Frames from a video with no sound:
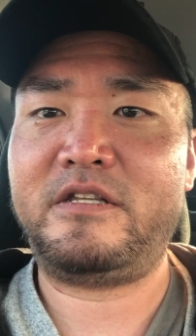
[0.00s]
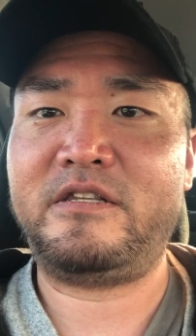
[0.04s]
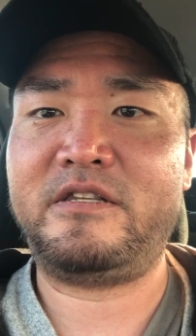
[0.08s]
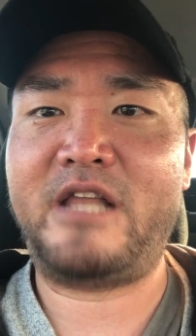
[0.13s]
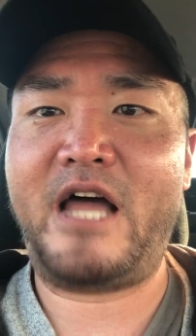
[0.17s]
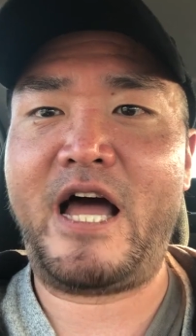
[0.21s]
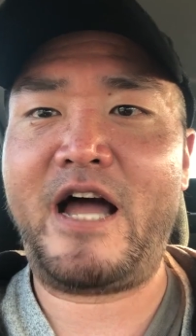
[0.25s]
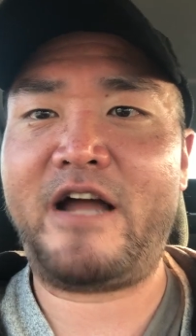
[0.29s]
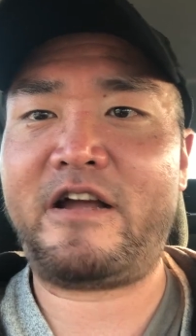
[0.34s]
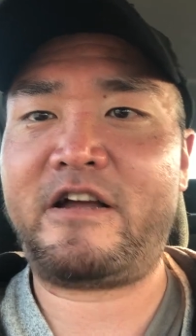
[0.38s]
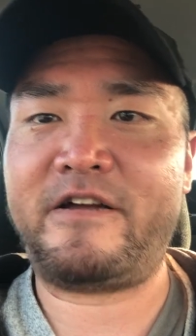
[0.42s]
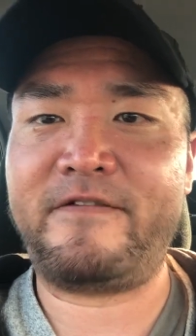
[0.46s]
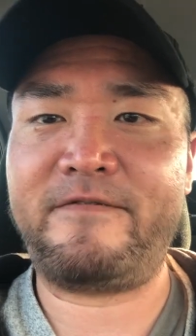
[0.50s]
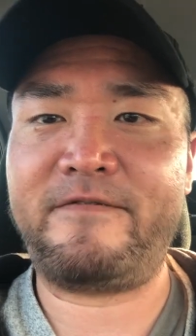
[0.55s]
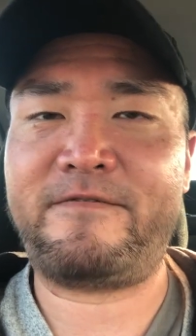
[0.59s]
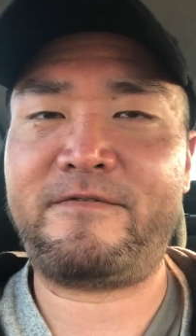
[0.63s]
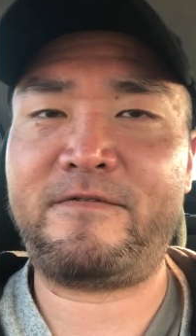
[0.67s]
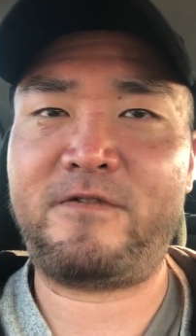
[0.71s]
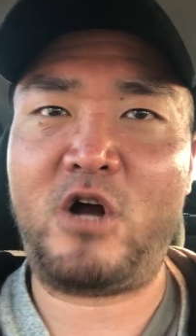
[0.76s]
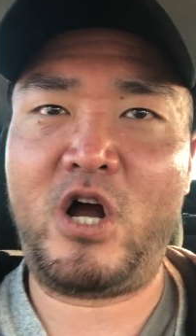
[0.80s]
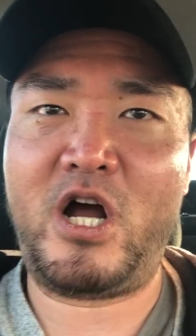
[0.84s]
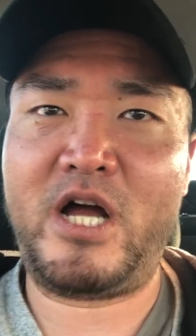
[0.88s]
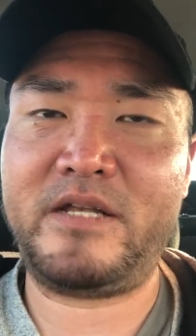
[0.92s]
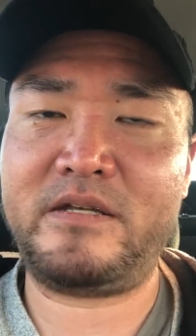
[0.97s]
not
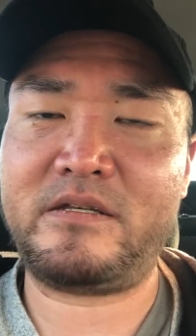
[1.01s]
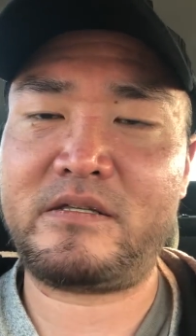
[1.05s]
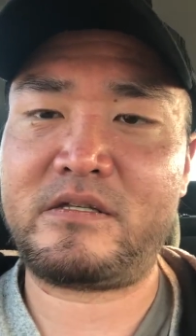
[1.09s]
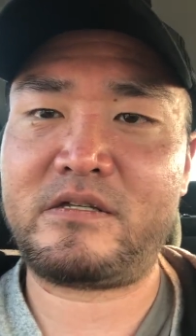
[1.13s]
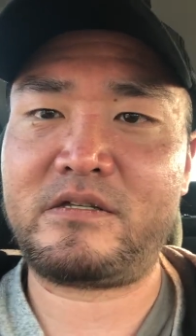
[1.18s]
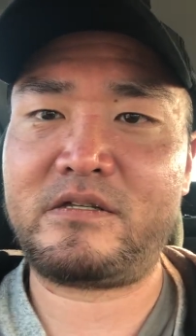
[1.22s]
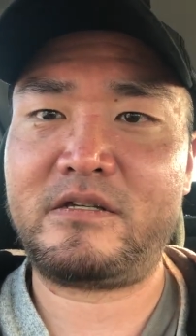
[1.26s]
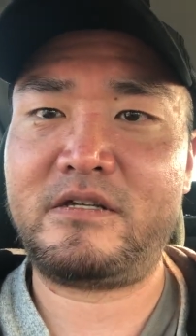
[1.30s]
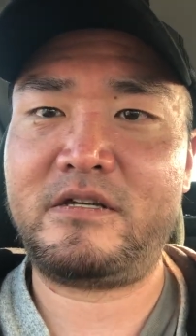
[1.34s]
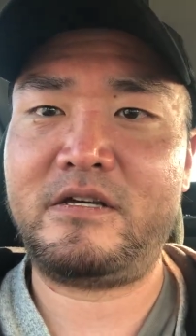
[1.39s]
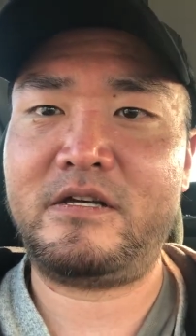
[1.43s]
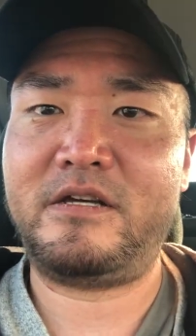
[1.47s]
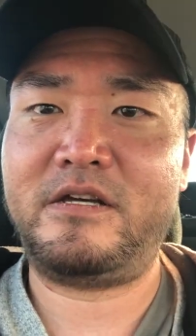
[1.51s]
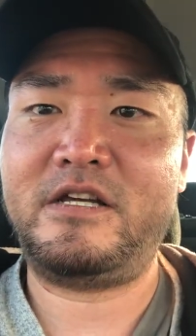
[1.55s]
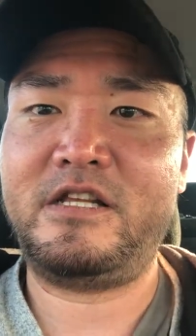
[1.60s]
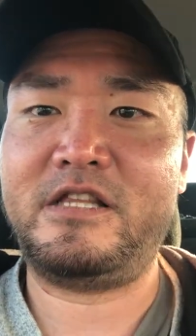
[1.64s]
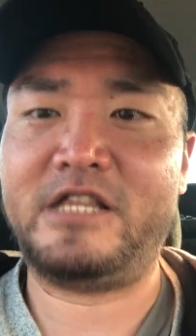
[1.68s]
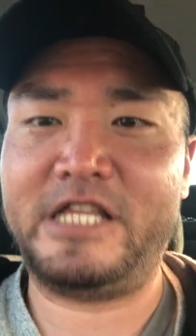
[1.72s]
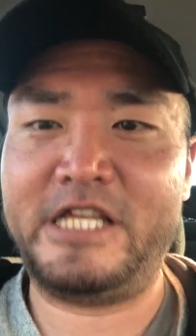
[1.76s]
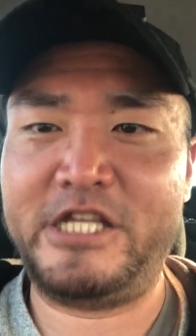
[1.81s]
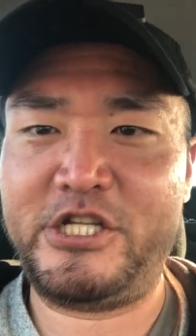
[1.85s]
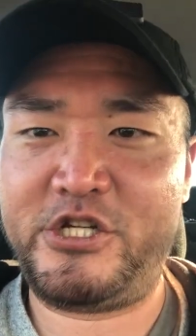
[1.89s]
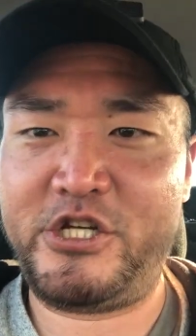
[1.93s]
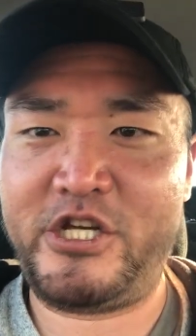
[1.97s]
confront
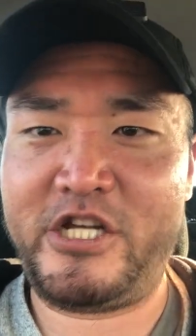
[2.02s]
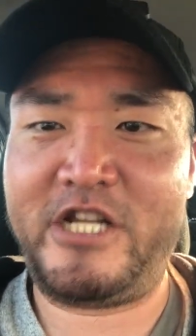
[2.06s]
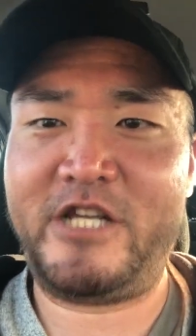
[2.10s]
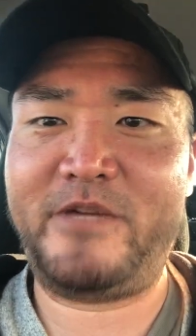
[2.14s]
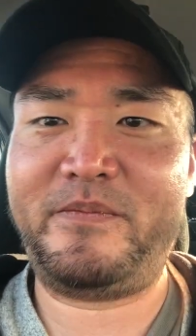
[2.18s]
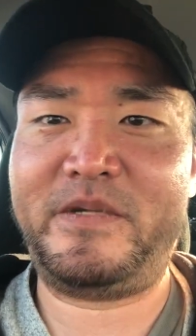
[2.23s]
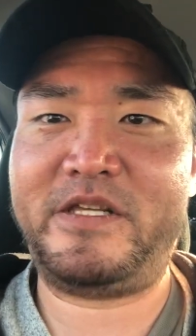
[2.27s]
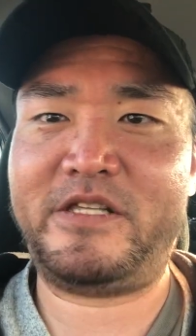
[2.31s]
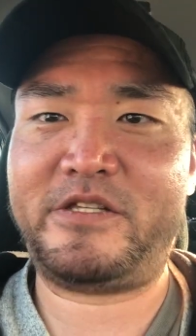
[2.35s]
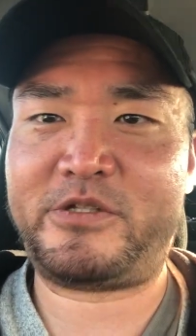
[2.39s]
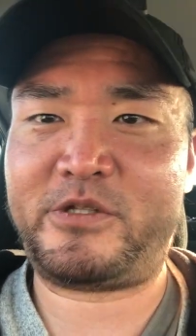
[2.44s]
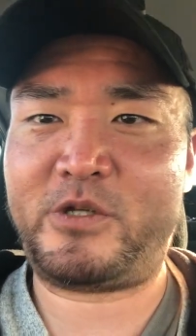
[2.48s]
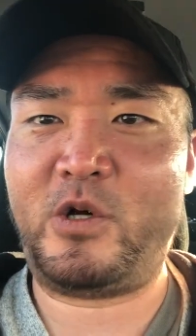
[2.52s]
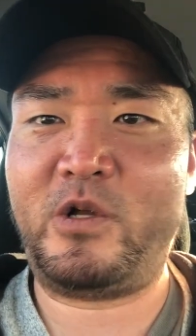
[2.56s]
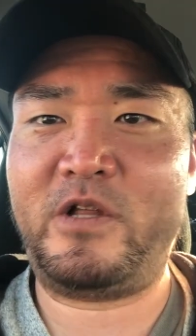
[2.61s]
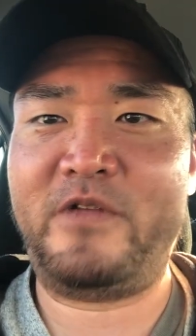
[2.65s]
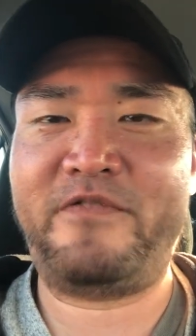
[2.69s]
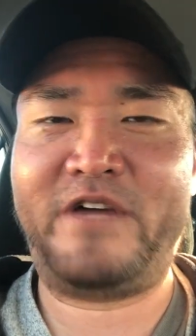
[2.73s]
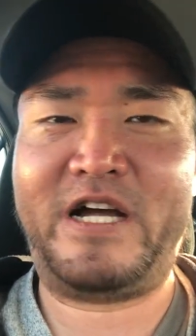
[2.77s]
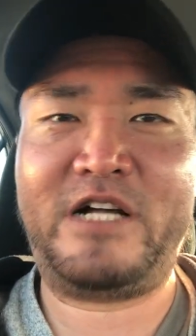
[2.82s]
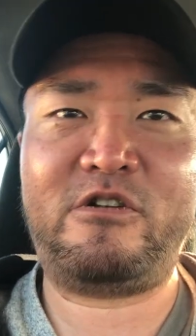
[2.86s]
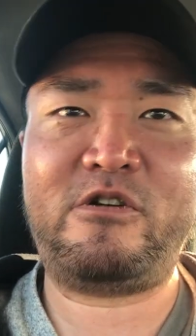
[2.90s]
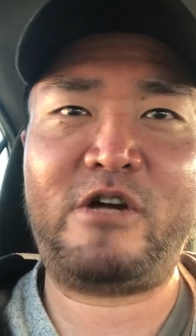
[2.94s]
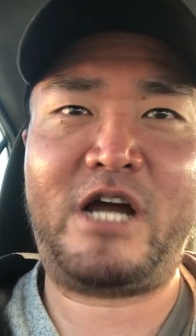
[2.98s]
legitimate stolen
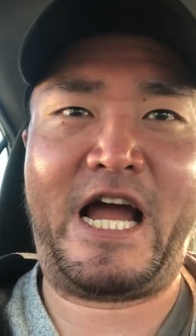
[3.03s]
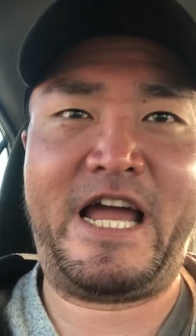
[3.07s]
valor.